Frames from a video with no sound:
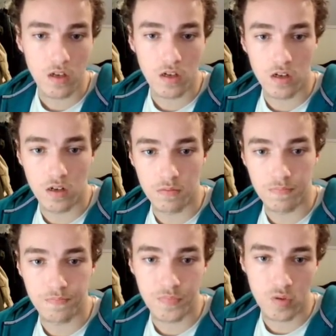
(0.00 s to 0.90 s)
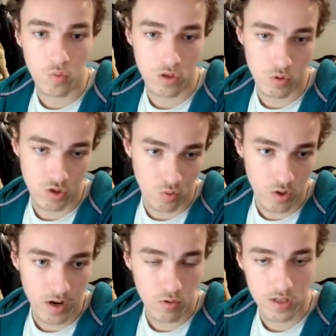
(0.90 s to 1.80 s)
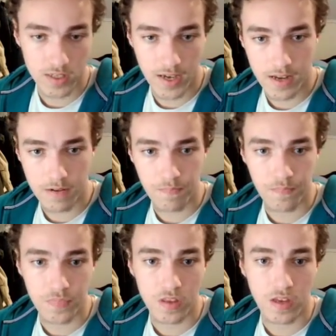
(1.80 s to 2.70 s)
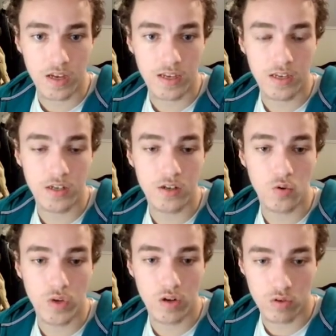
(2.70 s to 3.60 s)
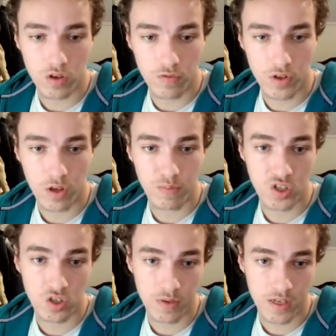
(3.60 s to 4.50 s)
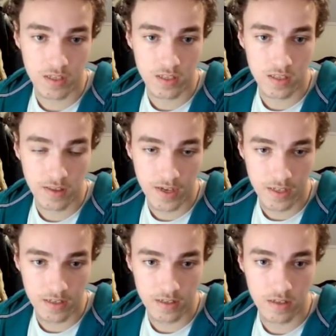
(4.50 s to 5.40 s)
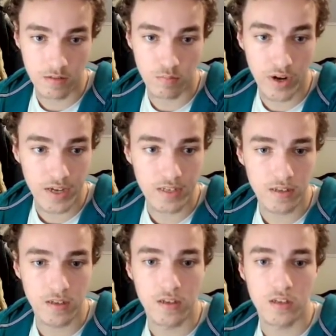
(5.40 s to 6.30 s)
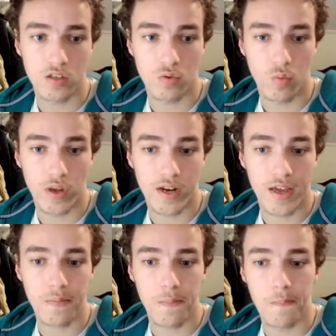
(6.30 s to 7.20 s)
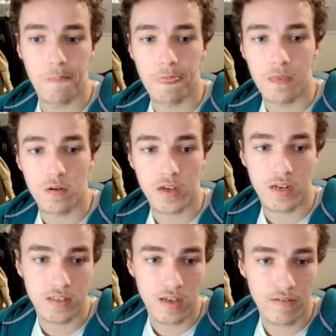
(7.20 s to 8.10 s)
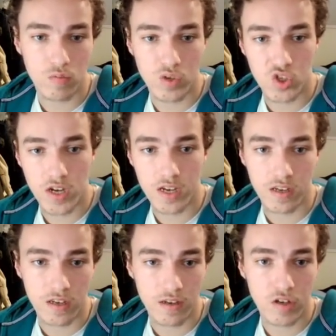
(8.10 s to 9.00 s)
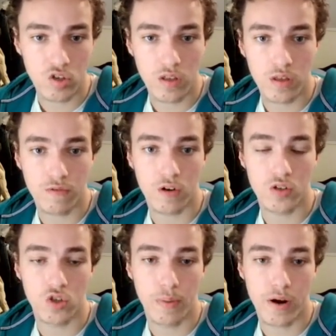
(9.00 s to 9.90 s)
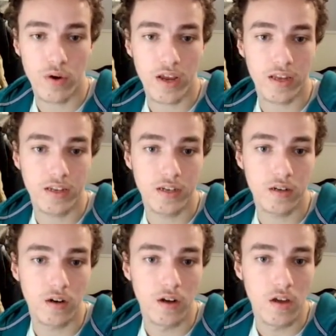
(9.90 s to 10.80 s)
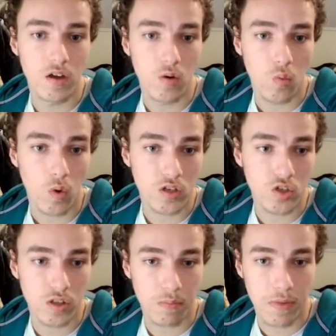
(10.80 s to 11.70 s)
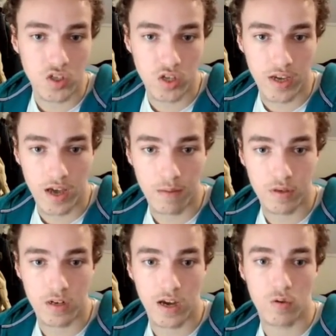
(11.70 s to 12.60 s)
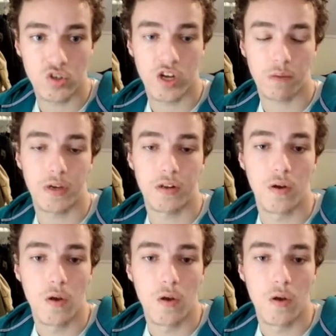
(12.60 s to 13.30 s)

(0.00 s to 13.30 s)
We switch the rook across again, and here we don't go for the opposition because they can break it, so we wait again. King d7, we check, eventually they're forced to the back rank, and here, watch the magic happen, how we checkmate.